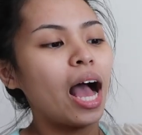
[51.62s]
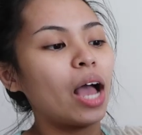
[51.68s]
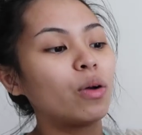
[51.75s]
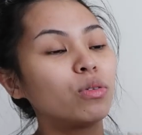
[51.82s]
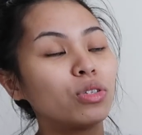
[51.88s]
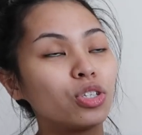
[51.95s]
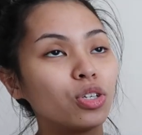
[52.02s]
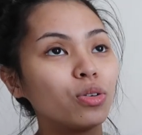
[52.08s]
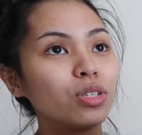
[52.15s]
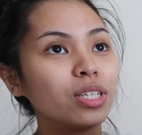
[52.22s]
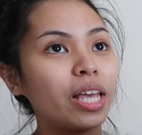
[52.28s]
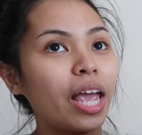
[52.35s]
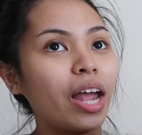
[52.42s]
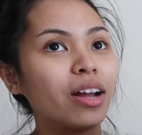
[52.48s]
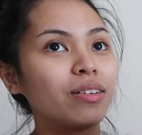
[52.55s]
I was so
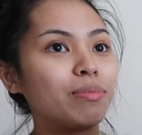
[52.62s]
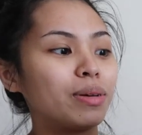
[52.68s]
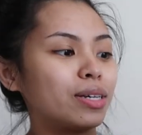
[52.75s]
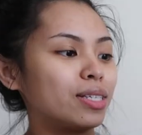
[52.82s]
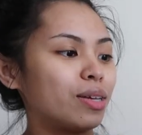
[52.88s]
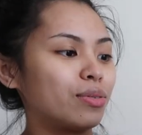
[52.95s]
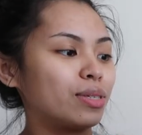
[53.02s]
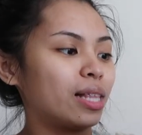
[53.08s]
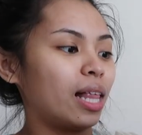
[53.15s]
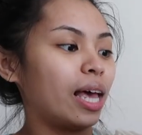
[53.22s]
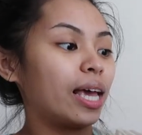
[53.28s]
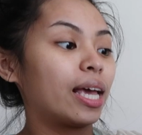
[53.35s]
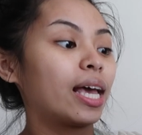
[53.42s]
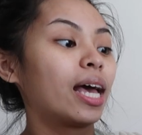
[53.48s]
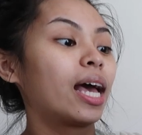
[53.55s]
scared because I was
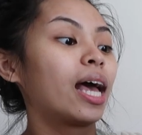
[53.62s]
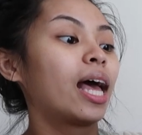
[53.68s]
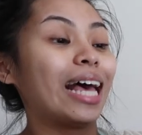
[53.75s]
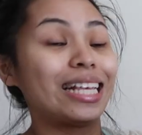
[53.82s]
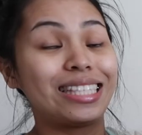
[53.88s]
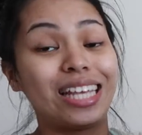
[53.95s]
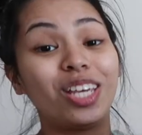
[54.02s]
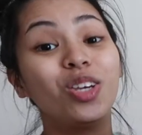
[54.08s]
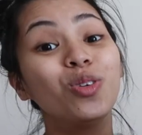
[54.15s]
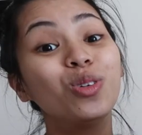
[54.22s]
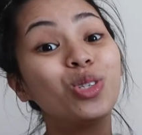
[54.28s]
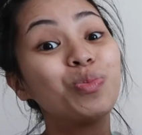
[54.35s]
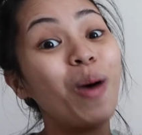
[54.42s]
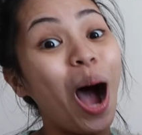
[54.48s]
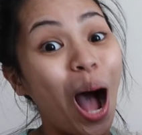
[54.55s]
like, that's a
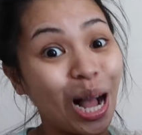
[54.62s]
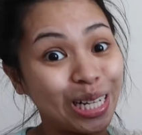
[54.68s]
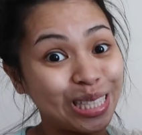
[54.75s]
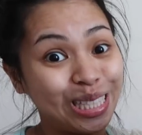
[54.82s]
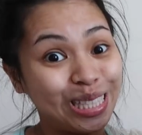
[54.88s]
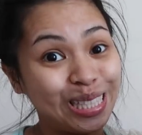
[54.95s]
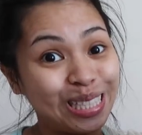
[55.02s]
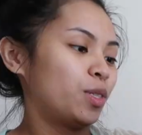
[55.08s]
huge box.